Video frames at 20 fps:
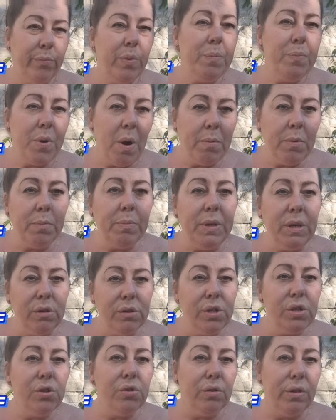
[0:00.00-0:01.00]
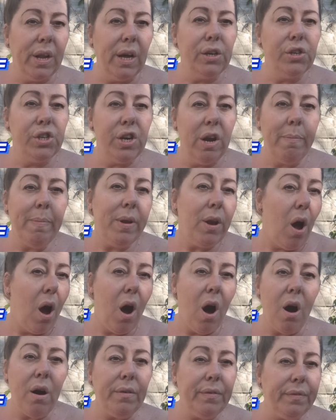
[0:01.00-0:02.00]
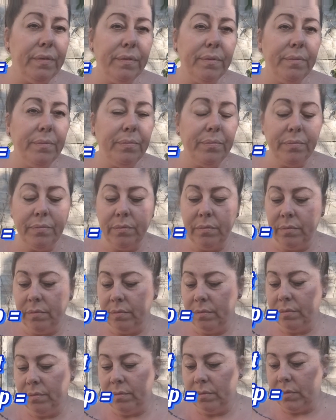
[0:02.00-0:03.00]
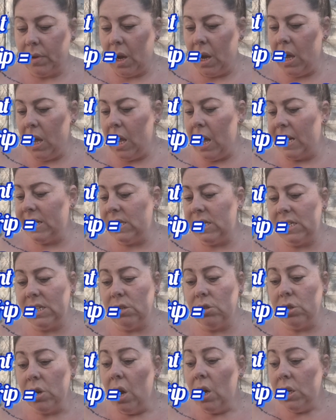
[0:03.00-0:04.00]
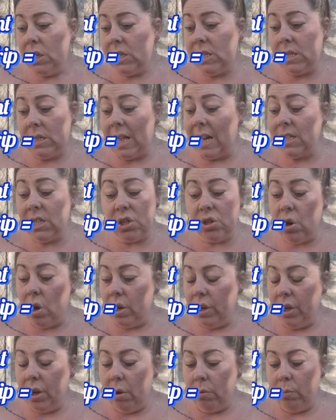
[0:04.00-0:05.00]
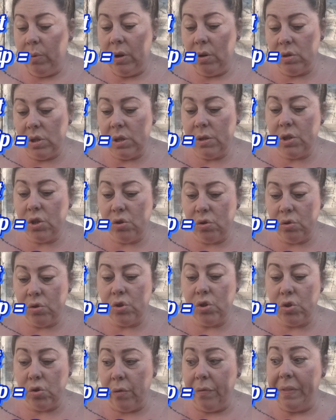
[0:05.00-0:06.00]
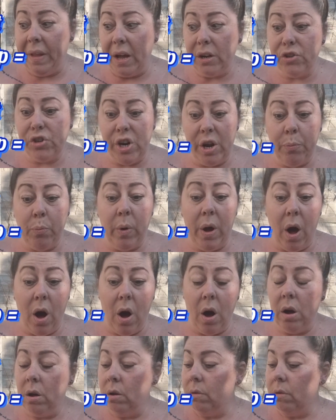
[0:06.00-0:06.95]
We probably could have done that trip in half. And still, that's not, you know, we could have done that trip with